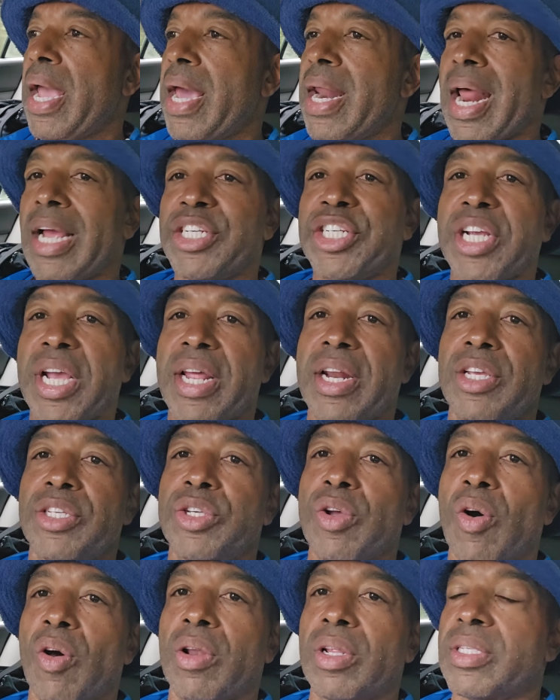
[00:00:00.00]
and I share
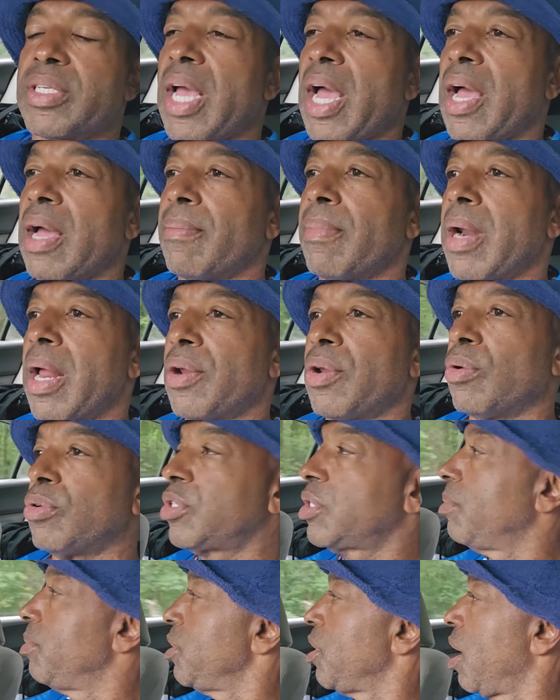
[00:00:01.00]
this all the time, and I know
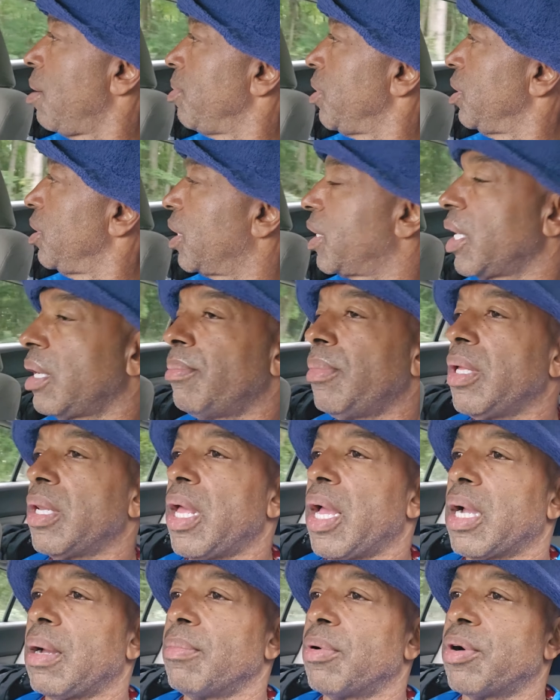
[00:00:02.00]
some of y'all be looking at me
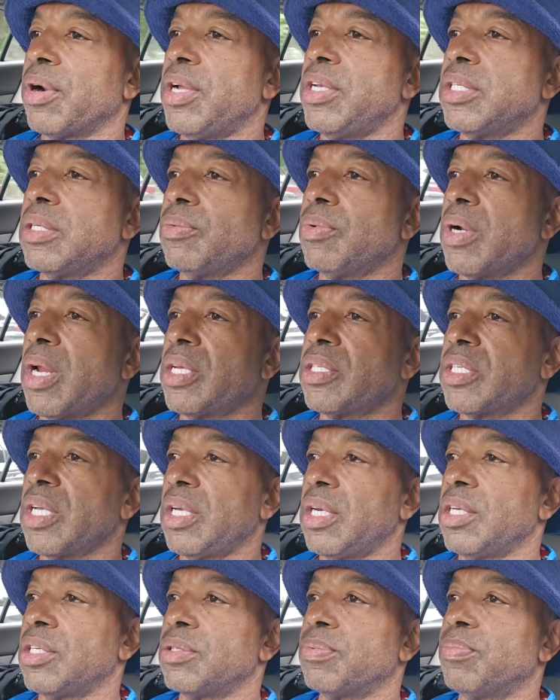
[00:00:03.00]
like I'm crazy when I
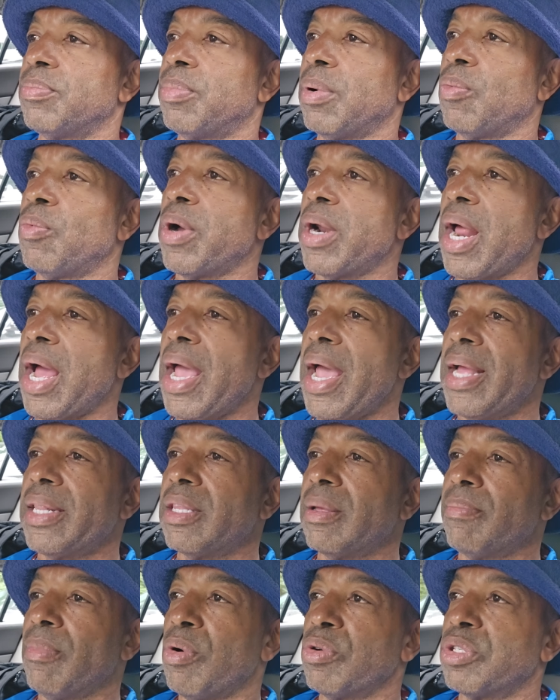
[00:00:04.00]
say this, but when I
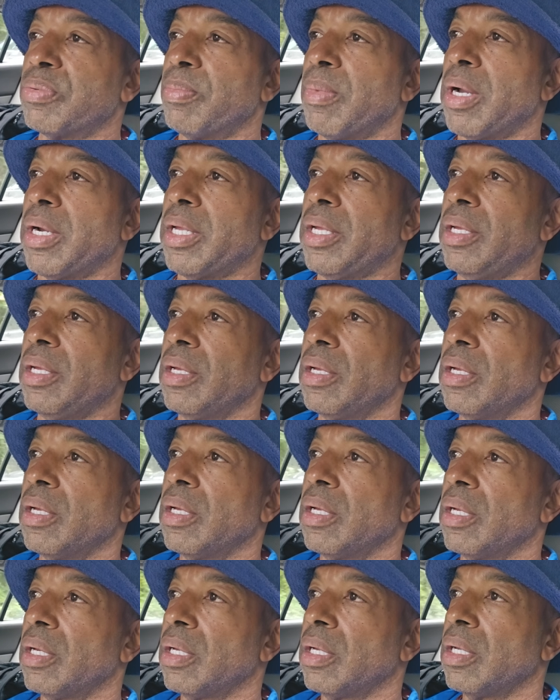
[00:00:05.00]
had the most money,
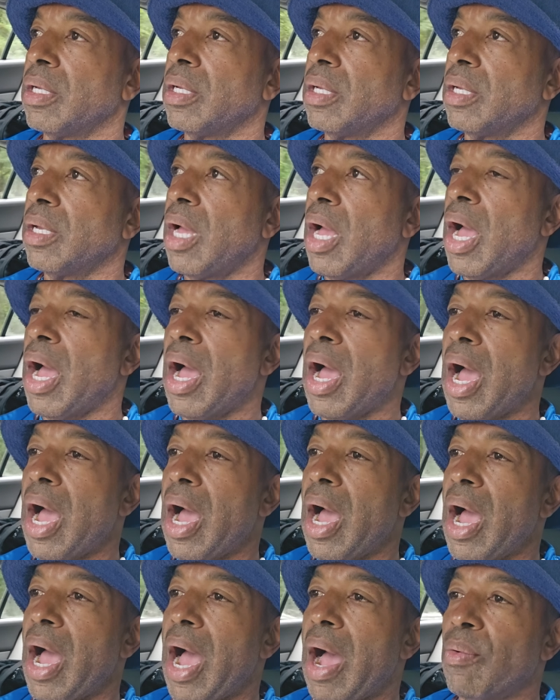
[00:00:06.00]

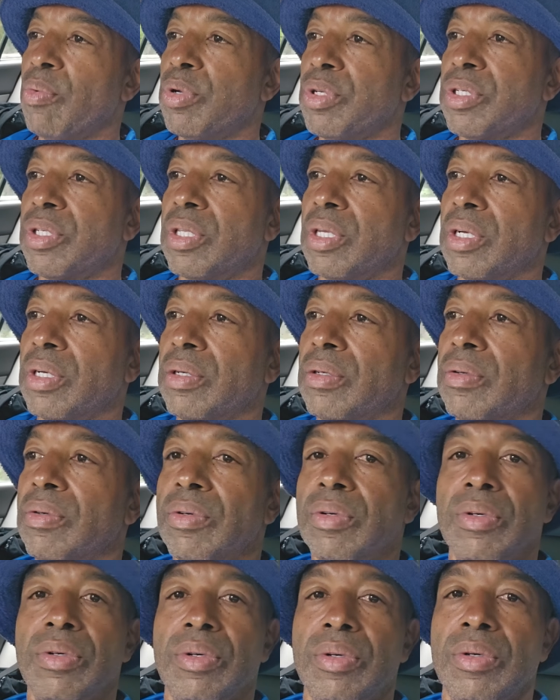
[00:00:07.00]
I was the
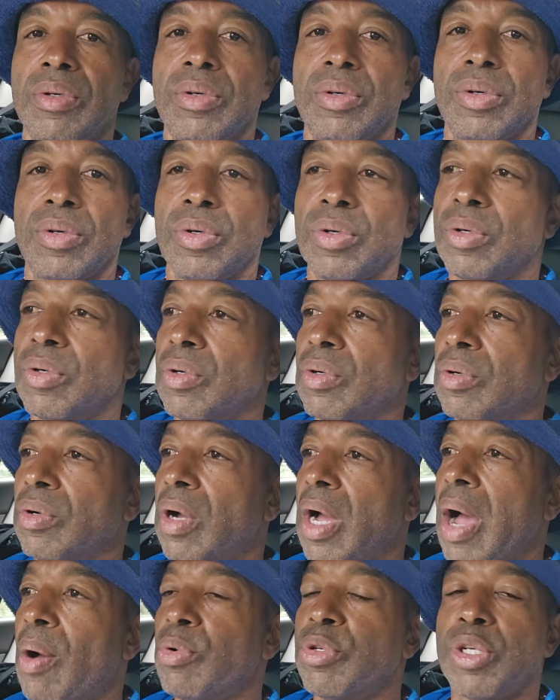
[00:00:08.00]

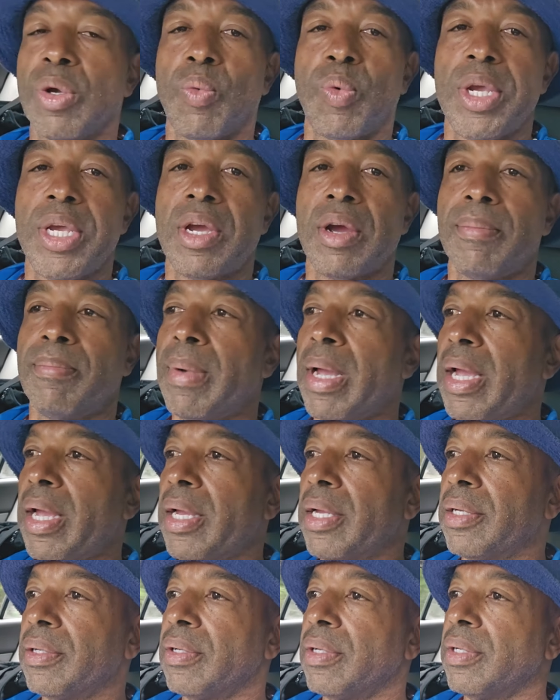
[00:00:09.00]
I was a weaker
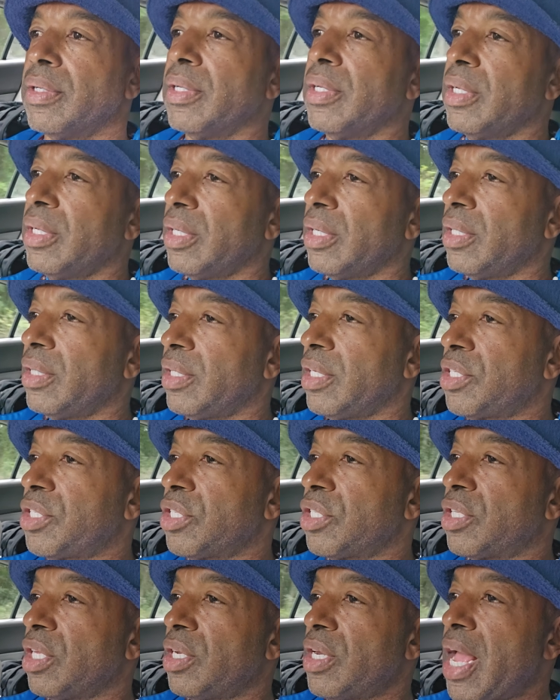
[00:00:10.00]
man.
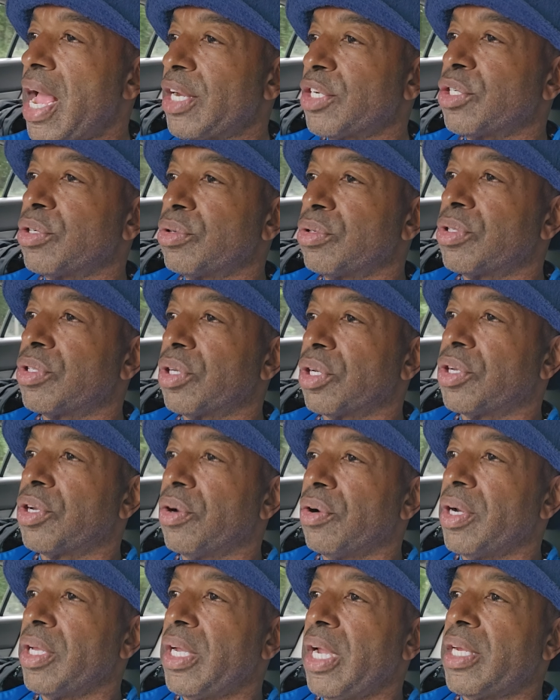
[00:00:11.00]
This is the National
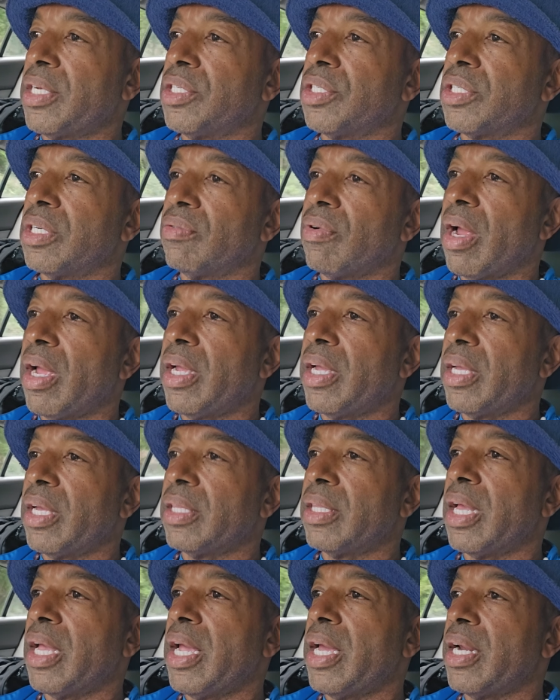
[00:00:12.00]
Security Agency right here,
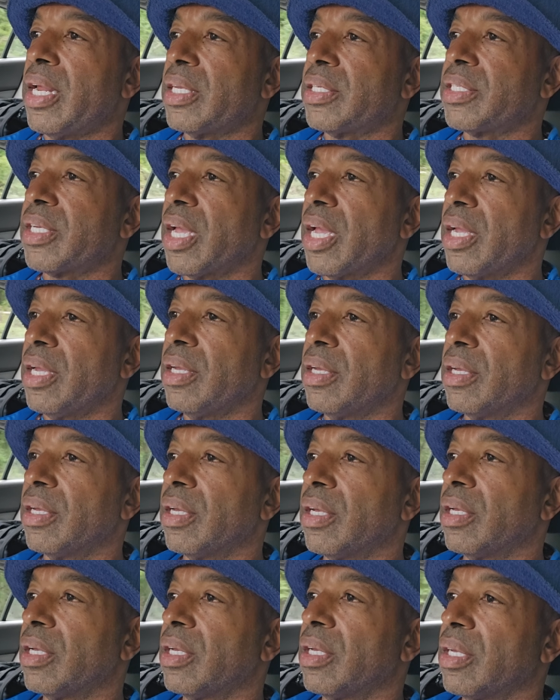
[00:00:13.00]
the
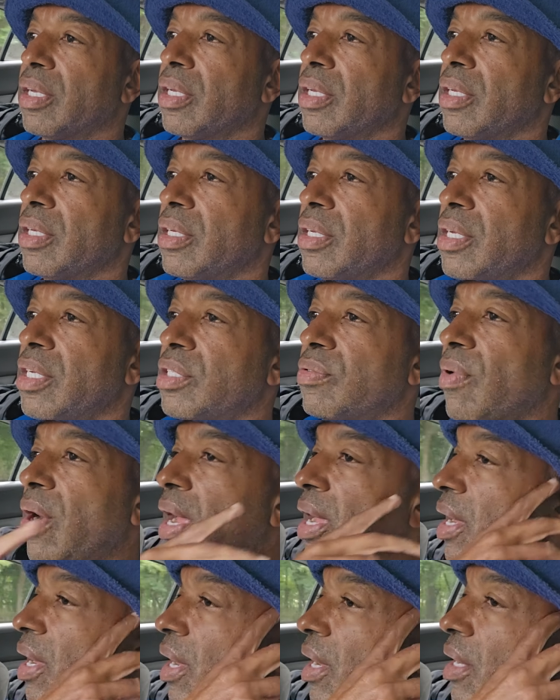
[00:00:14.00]
NSA. It's
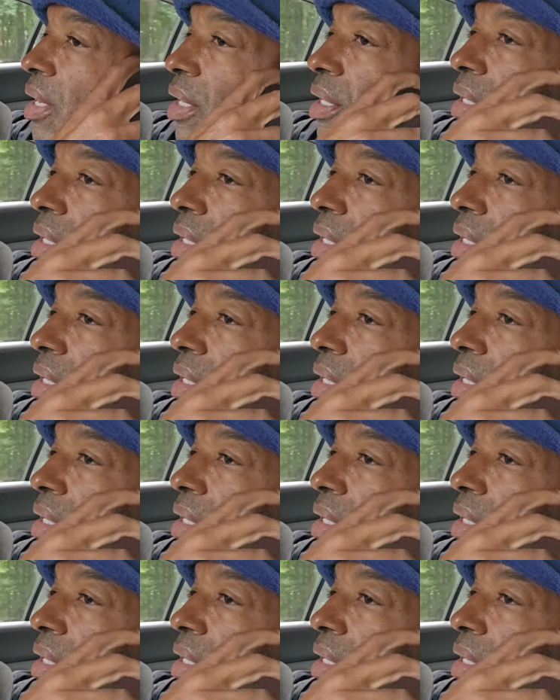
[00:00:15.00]
right here.